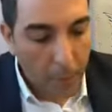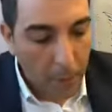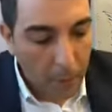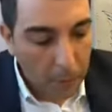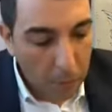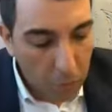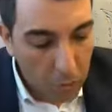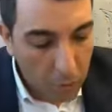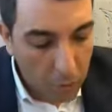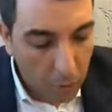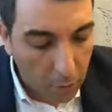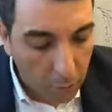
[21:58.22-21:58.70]

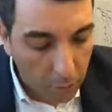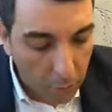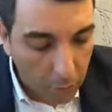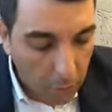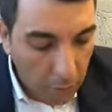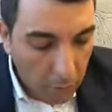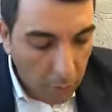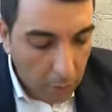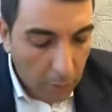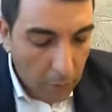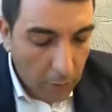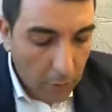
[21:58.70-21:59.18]
So
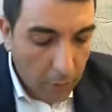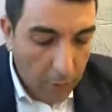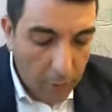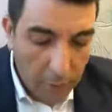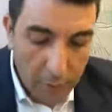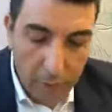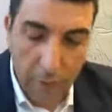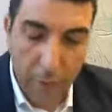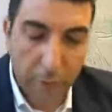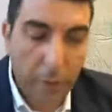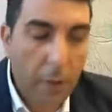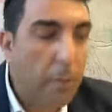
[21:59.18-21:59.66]

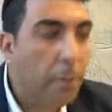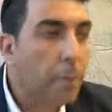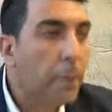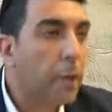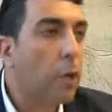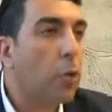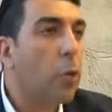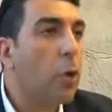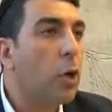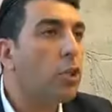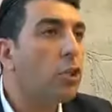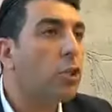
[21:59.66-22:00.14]
it's a very big
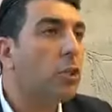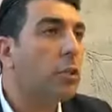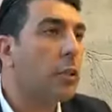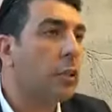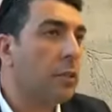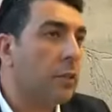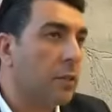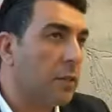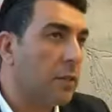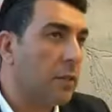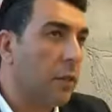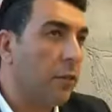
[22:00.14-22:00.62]
question
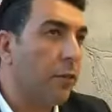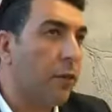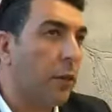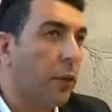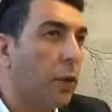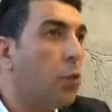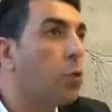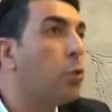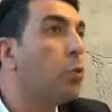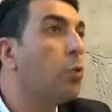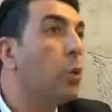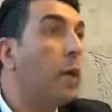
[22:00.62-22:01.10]
on Sefer,
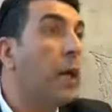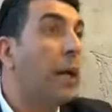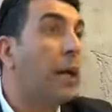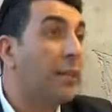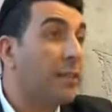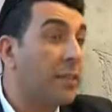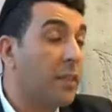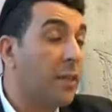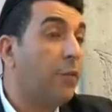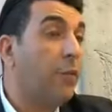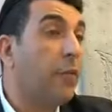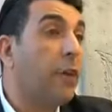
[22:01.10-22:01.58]
Gul, uh,
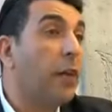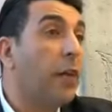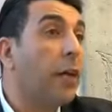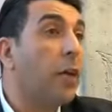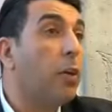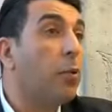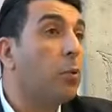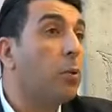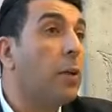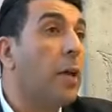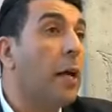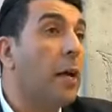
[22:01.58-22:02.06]
Sefer
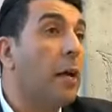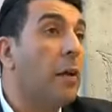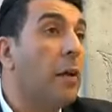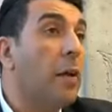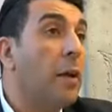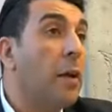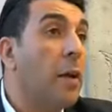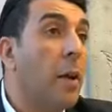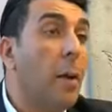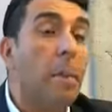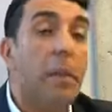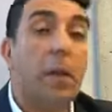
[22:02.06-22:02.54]
Geula
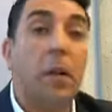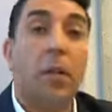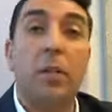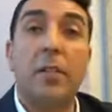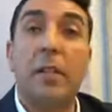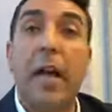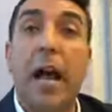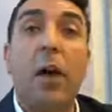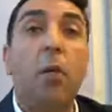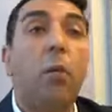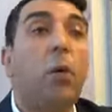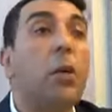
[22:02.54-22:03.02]
because
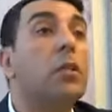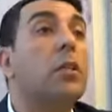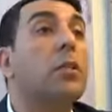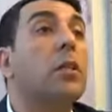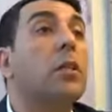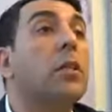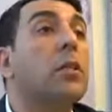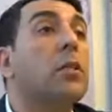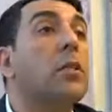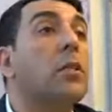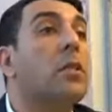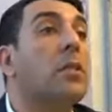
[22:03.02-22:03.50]
I want to
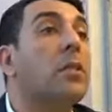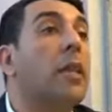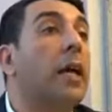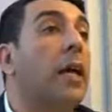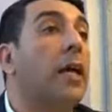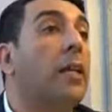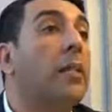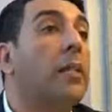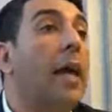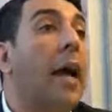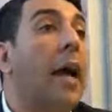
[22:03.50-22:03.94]
understand